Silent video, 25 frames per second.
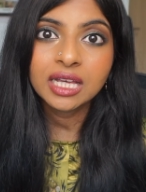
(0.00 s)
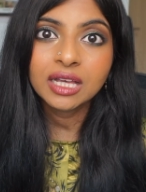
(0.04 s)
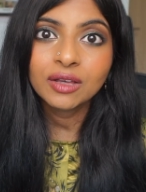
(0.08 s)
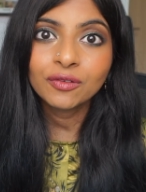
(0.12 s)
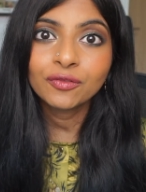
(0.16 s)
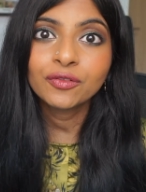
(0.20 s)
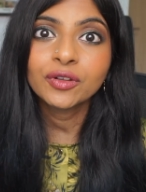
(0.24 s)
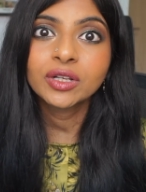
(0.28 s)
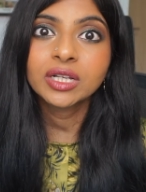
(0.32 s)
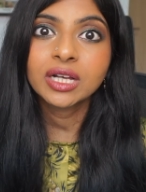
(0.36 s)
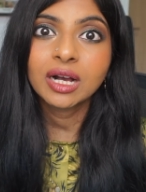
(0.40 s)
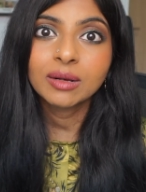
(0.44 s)

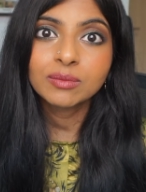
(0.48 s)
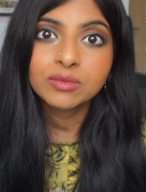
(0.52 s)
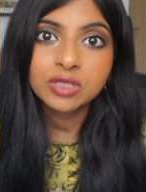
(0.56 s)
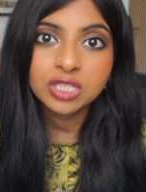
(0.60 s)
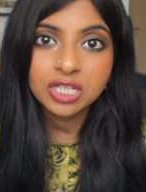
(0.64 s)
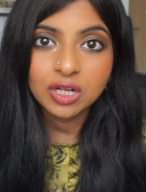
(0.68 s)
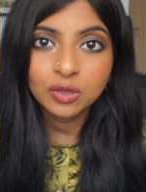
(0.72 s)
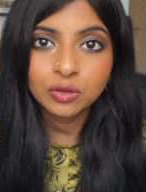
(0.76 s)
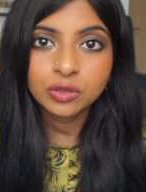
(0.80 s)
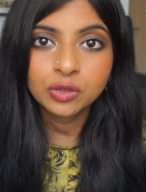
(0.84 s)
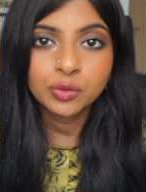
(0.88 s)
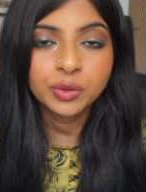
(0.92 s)
if it comes
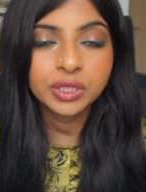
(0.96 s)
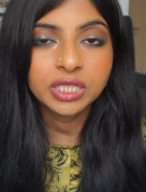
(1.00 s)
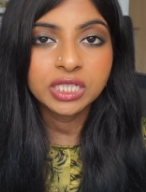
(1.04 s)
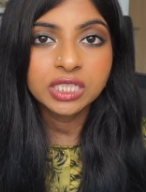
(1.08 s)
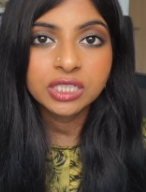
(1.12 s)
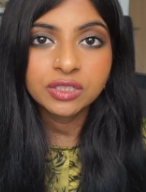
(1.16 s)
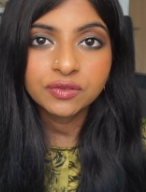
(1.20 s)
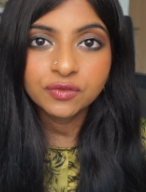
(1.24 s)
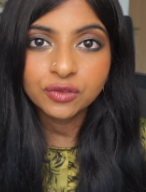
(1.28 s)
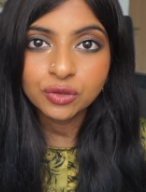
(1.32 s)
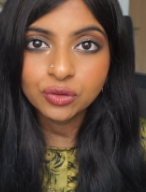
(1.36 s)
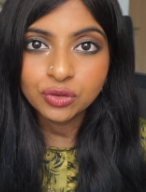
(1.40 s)
down to an
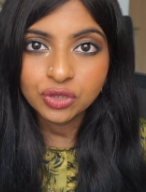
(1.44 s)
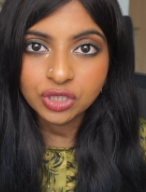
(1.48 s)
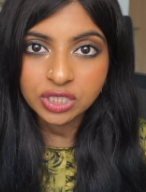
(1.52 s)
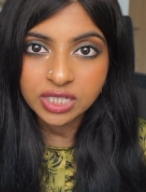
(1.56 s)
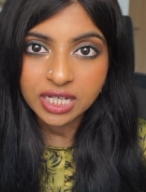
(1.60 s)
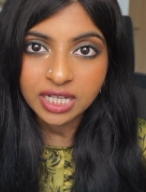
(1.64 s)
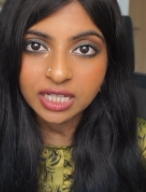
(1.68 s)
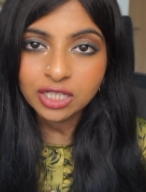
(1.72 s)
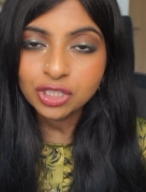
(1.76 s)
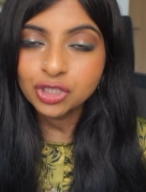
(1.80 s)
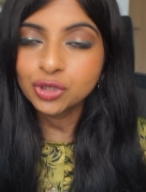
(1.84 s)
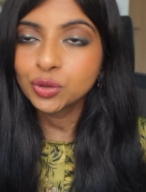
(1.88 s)
interview
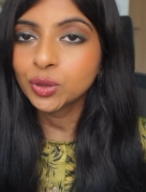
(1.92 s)
stage,